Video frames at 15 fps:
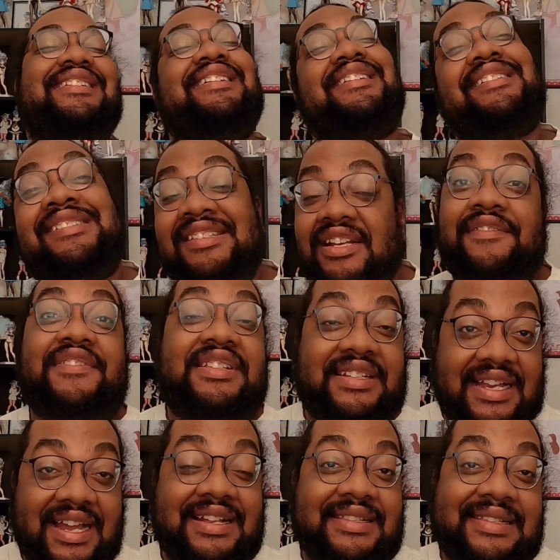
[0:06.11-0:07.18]
service
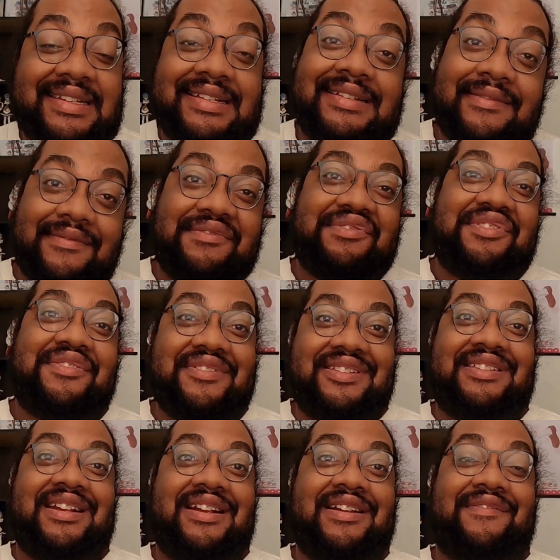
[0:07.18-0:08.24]
content you
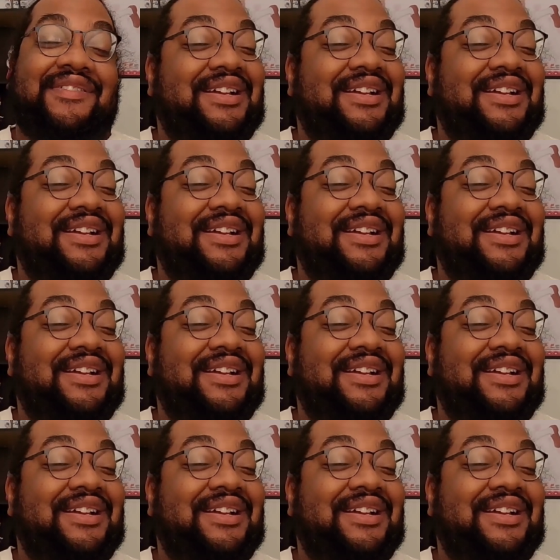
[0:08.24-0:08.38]
deserve.